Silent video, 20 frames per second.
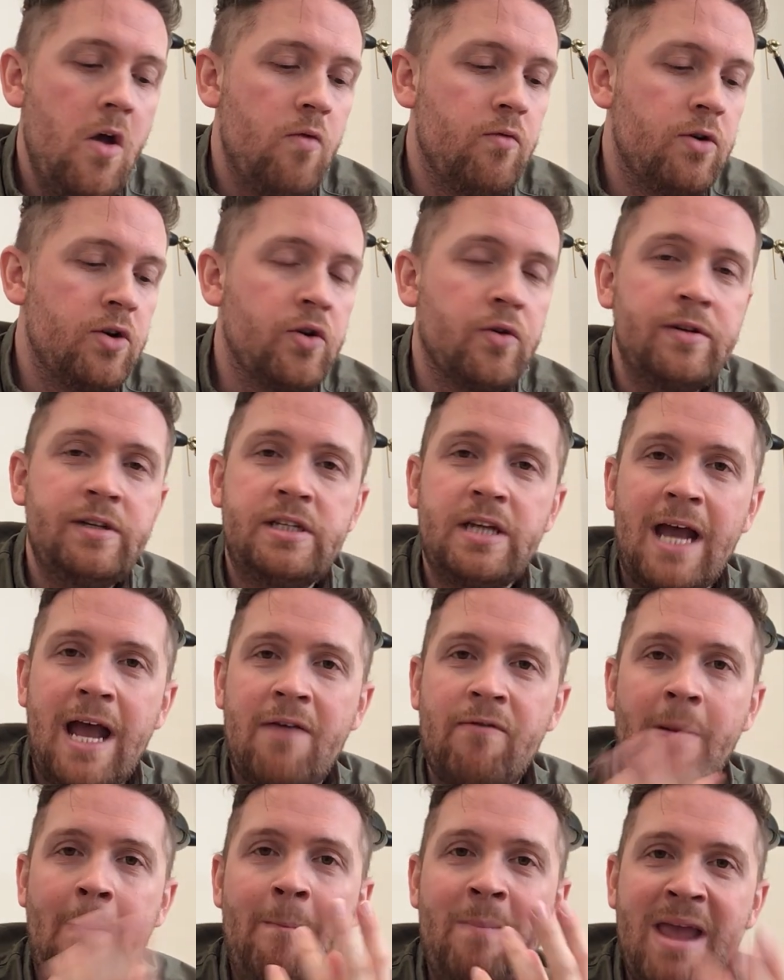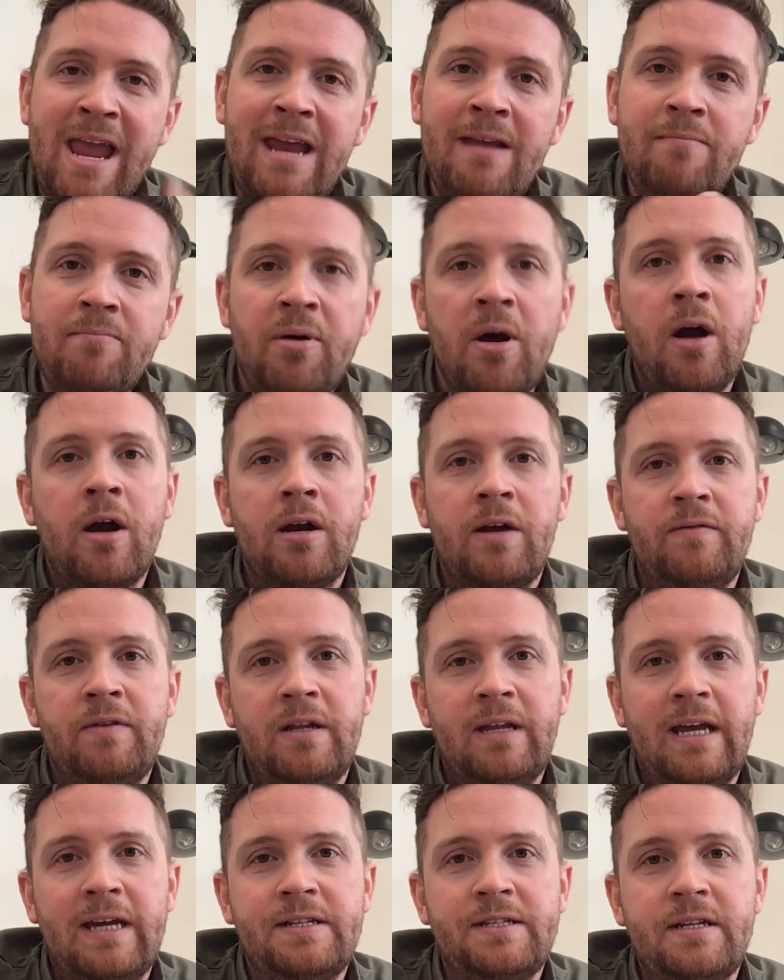we're going to have a main part of the
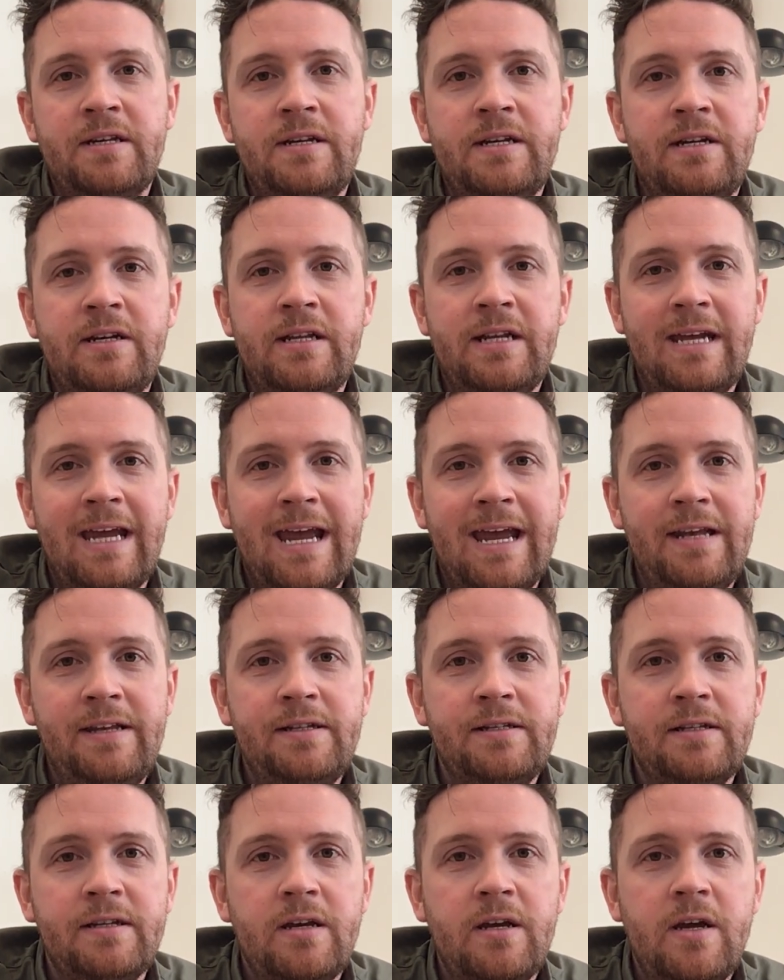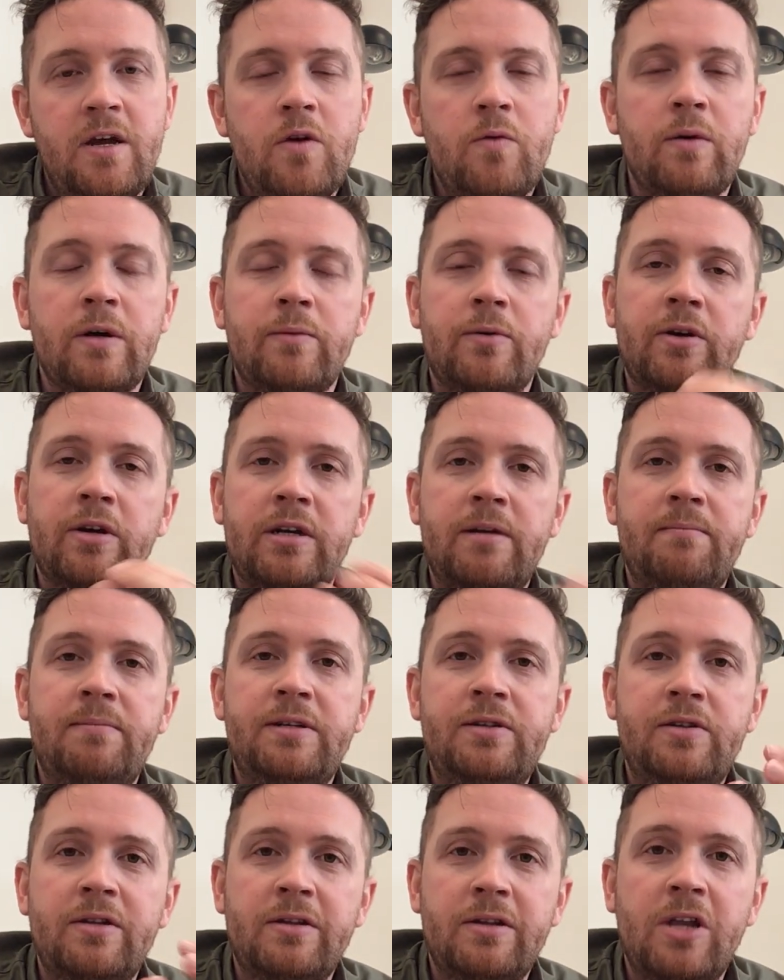lesson near the end where we're going to
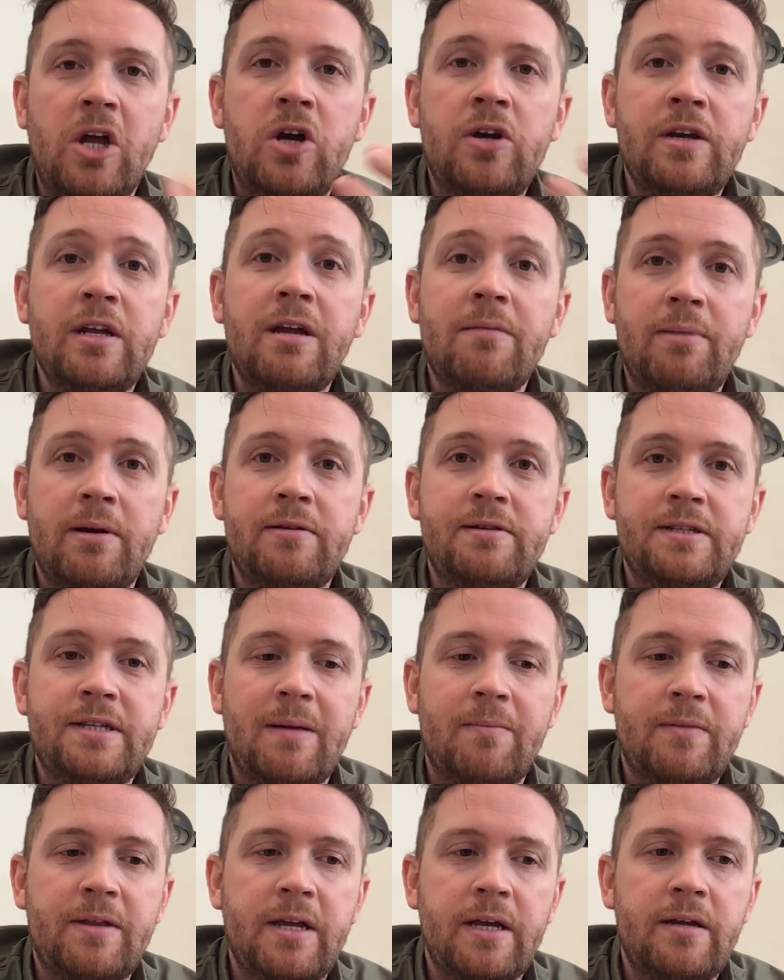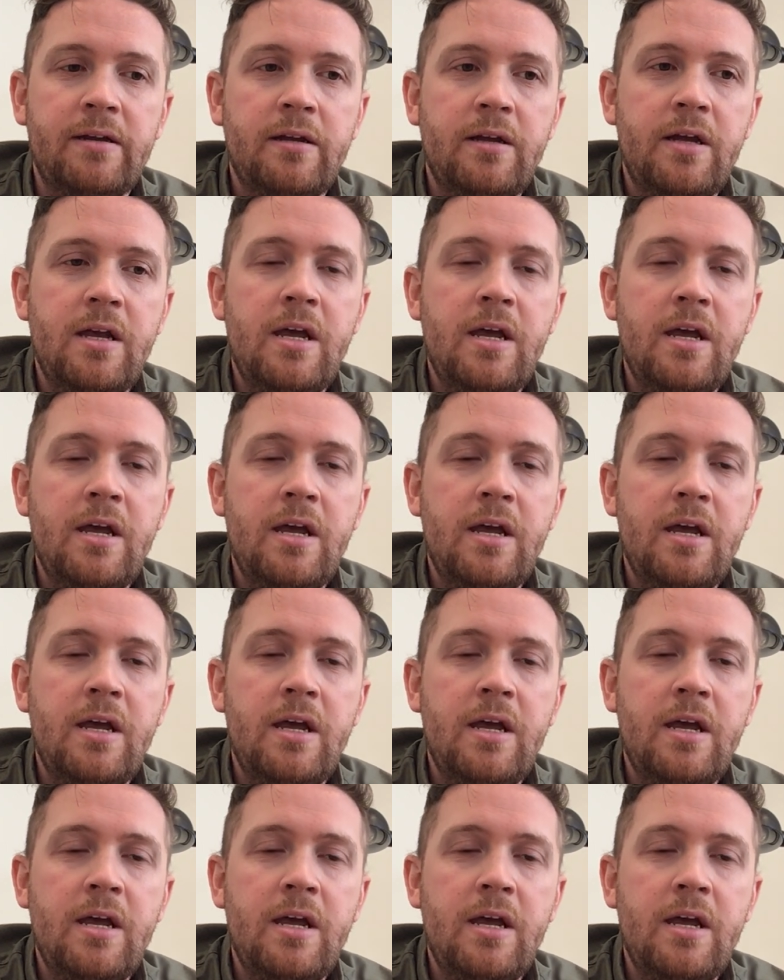be learning about something.